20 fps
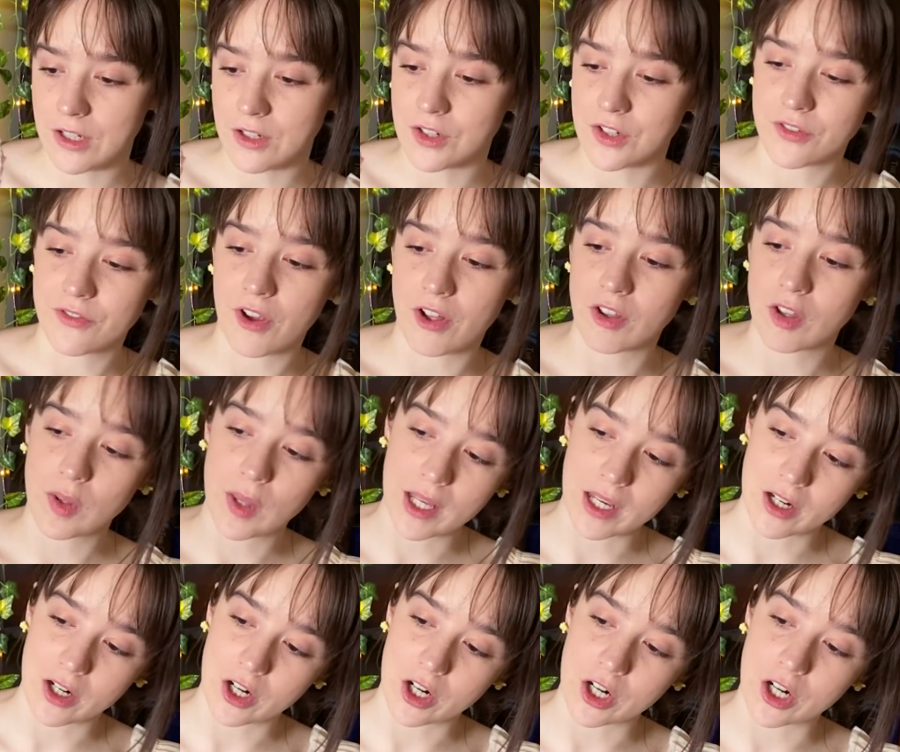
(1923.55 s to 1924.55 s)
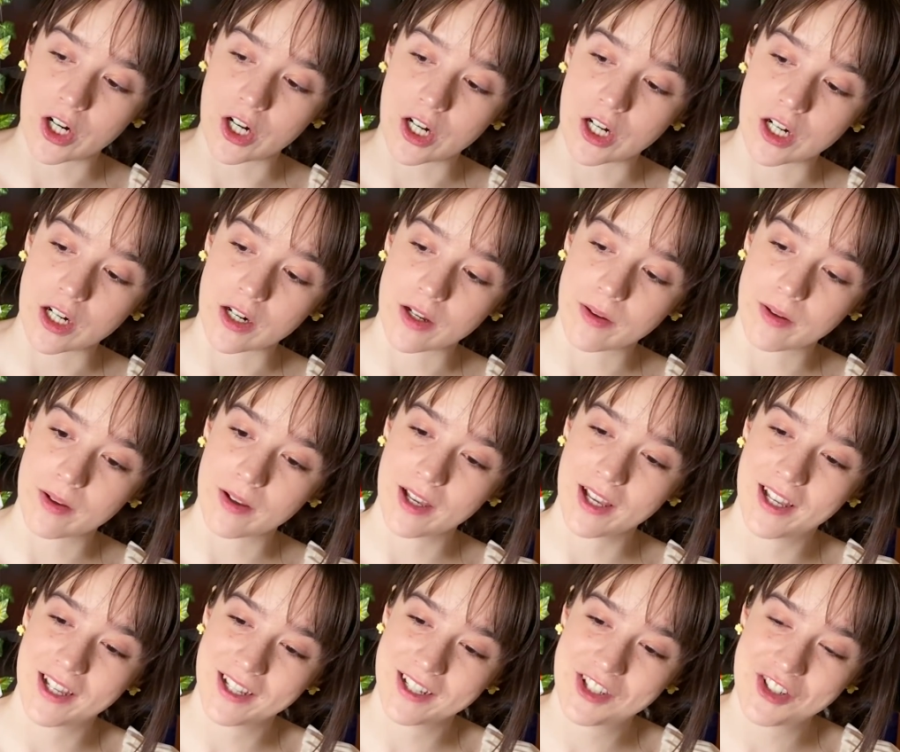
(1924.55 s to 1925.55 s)
You just follow like her
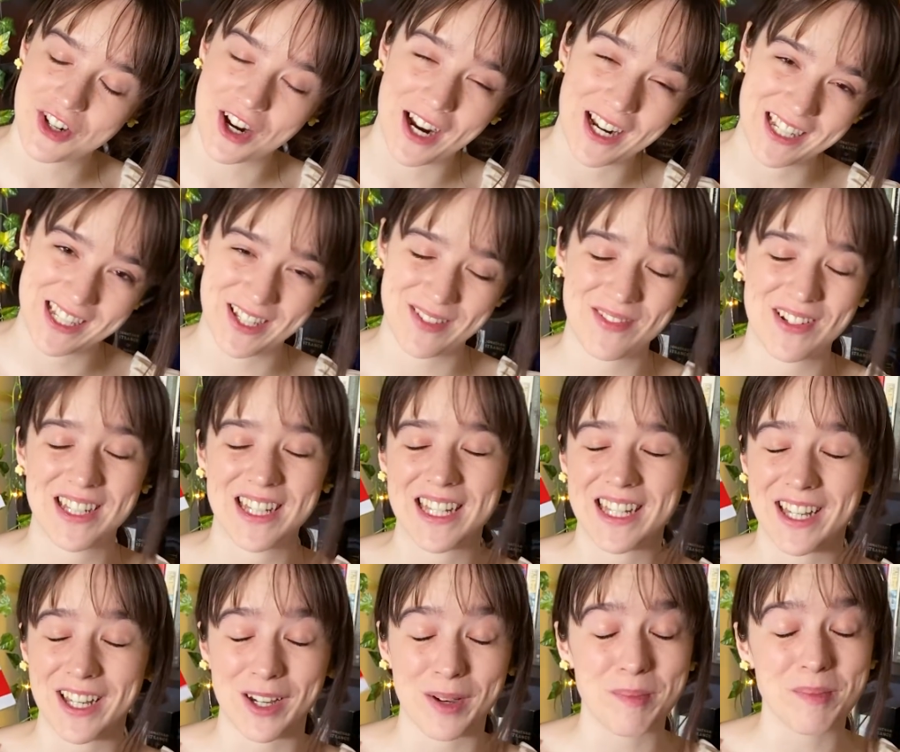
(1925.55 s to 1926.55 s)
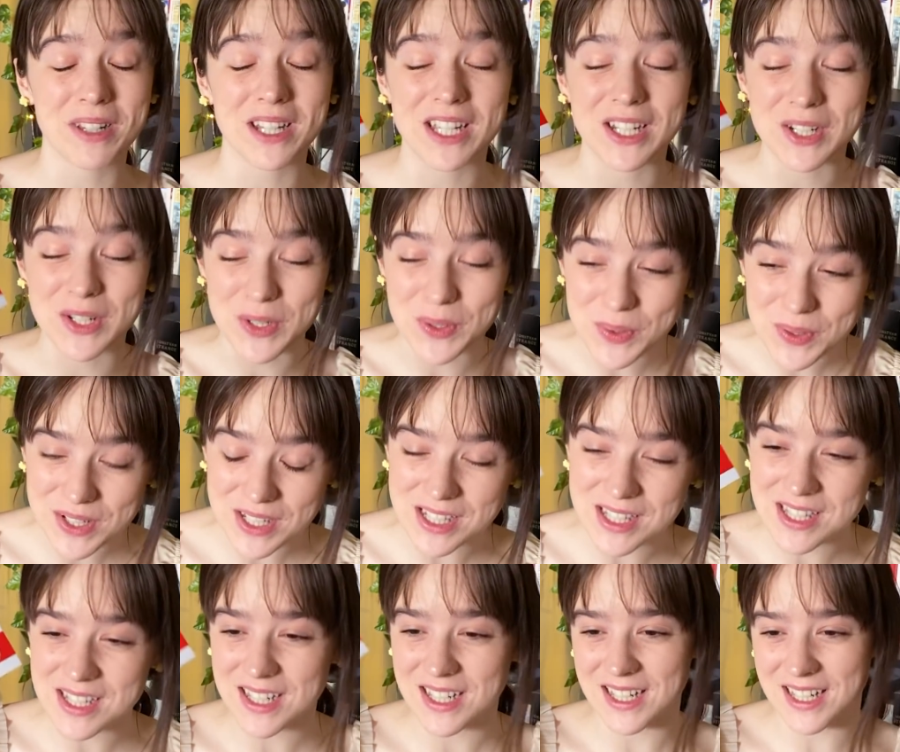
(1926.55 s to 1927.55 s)
trying to be like a complete
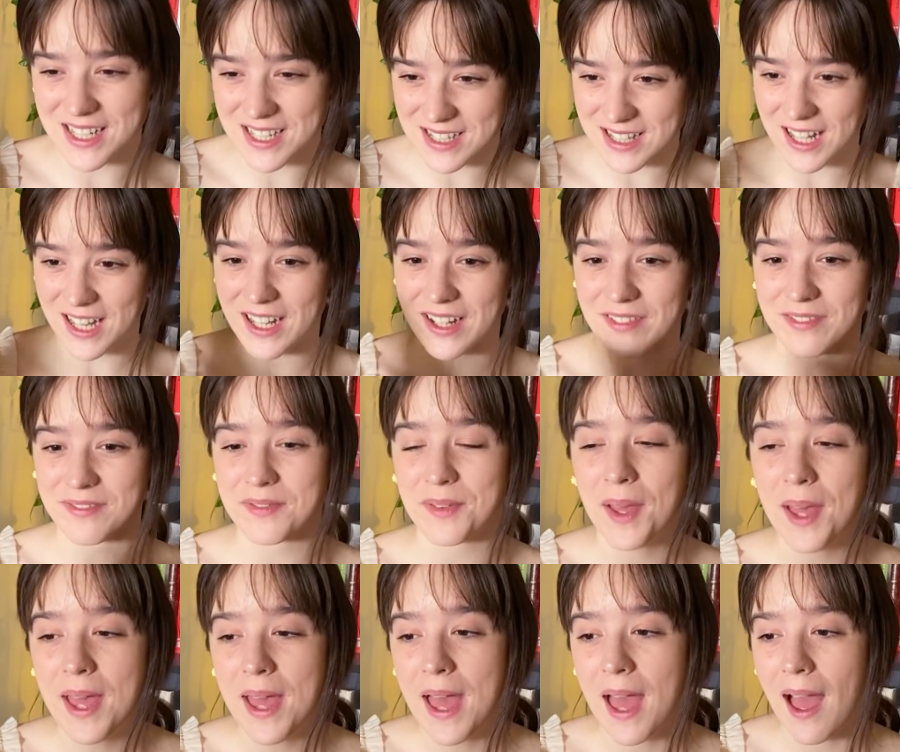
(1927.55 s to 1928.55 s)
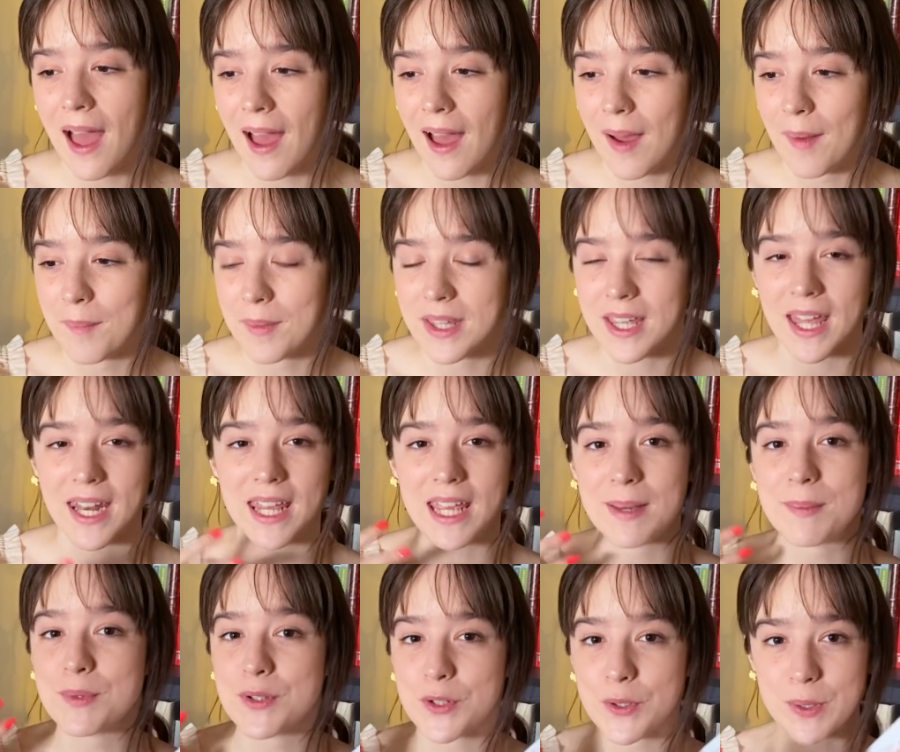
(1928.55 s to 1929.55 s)
nuisance in his life, getting
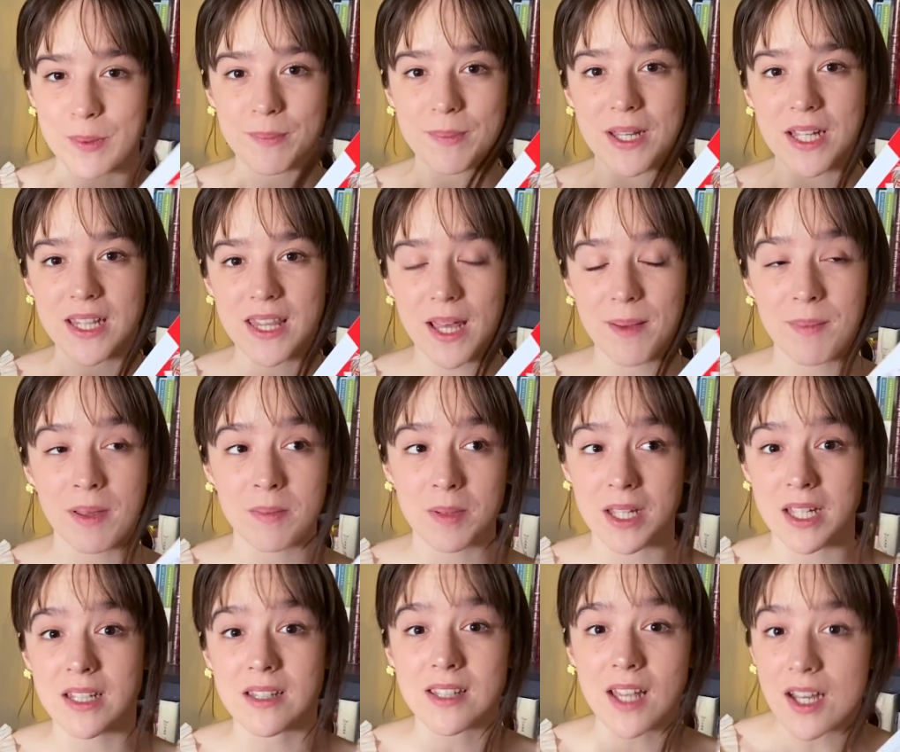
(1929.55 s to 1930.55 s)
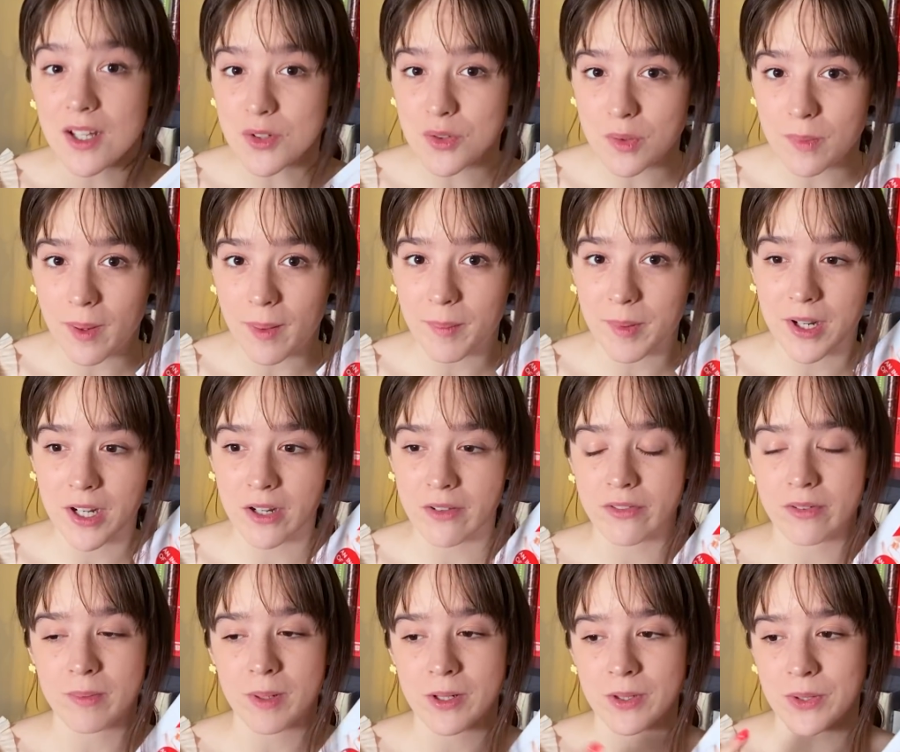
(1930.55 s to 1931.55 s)
him to admit that maybe he does remember her
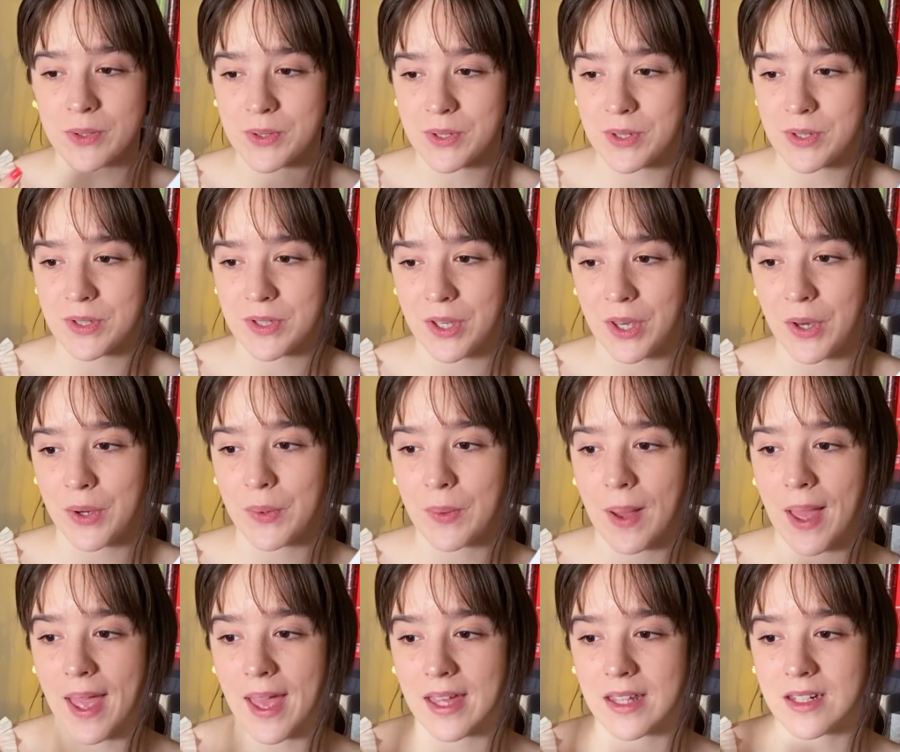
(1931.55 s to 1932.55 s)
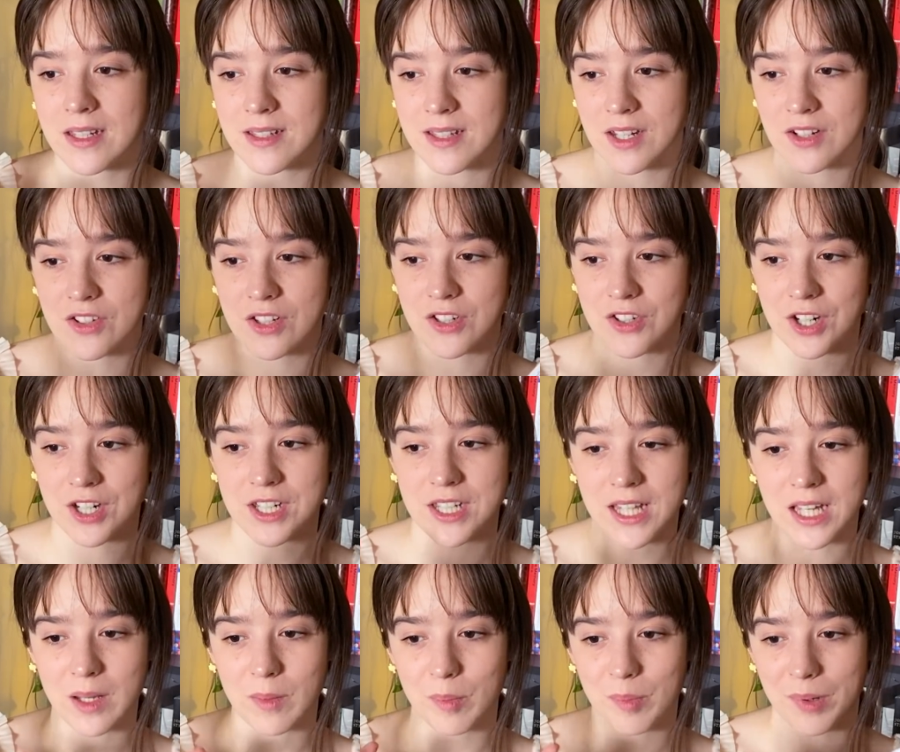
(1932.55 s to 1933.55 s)
from all those years ago, and essentially trying to
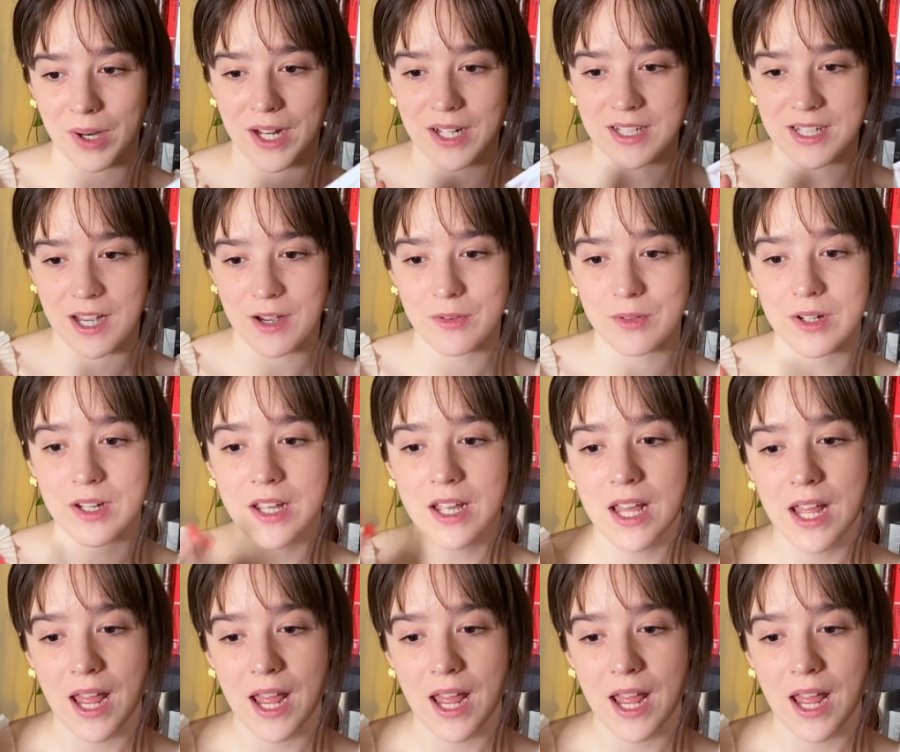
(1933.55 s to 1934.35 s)
like break down